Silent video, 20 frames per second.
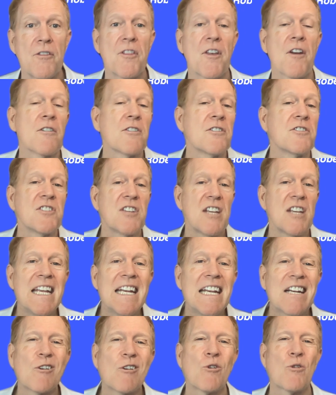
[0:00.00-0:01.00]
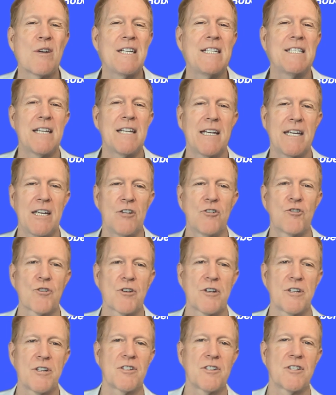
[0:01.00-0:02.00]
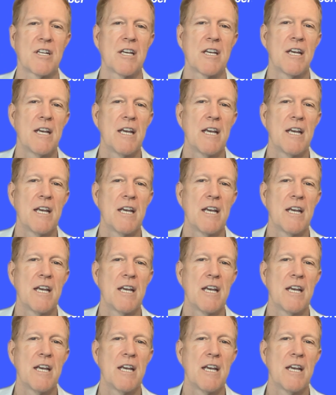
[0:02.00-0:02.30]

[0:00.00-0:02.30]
there is increasing interest